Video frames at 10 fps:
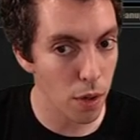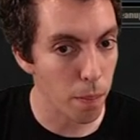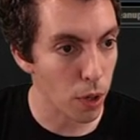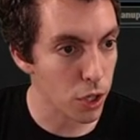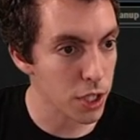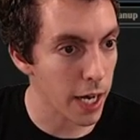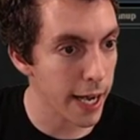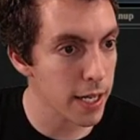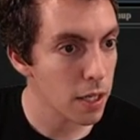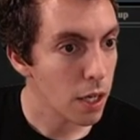
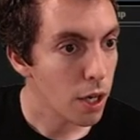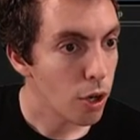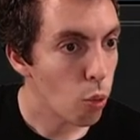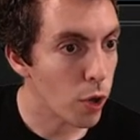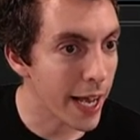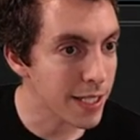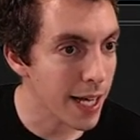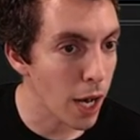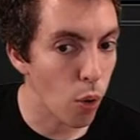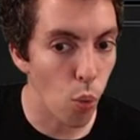Murktide would
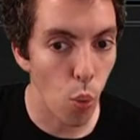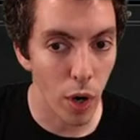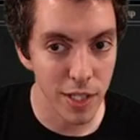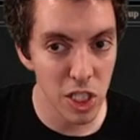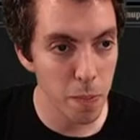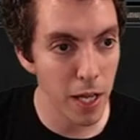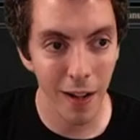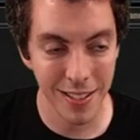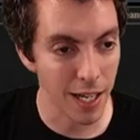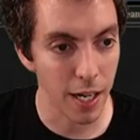exile one spell.
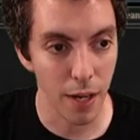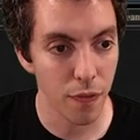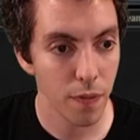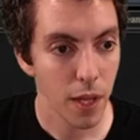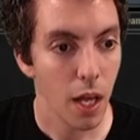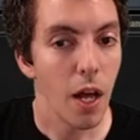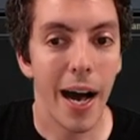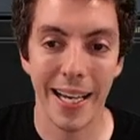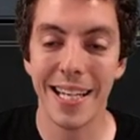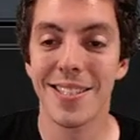That's not enough.
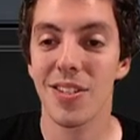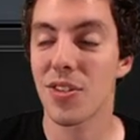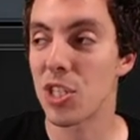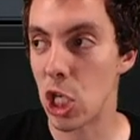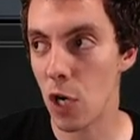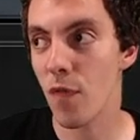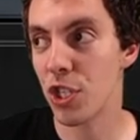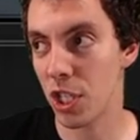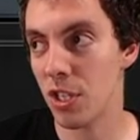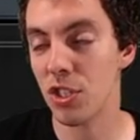I guess Serum
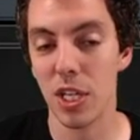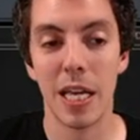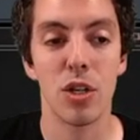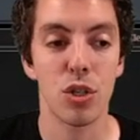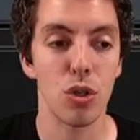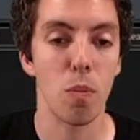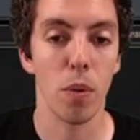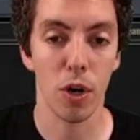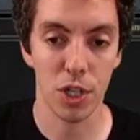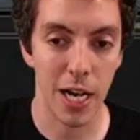Visions into
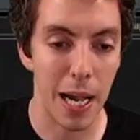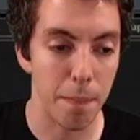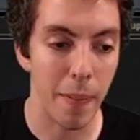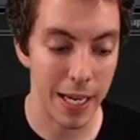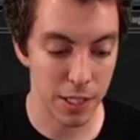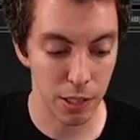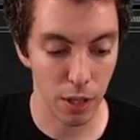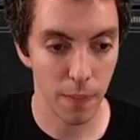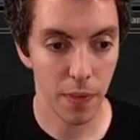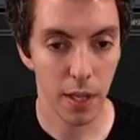Murktide might do it.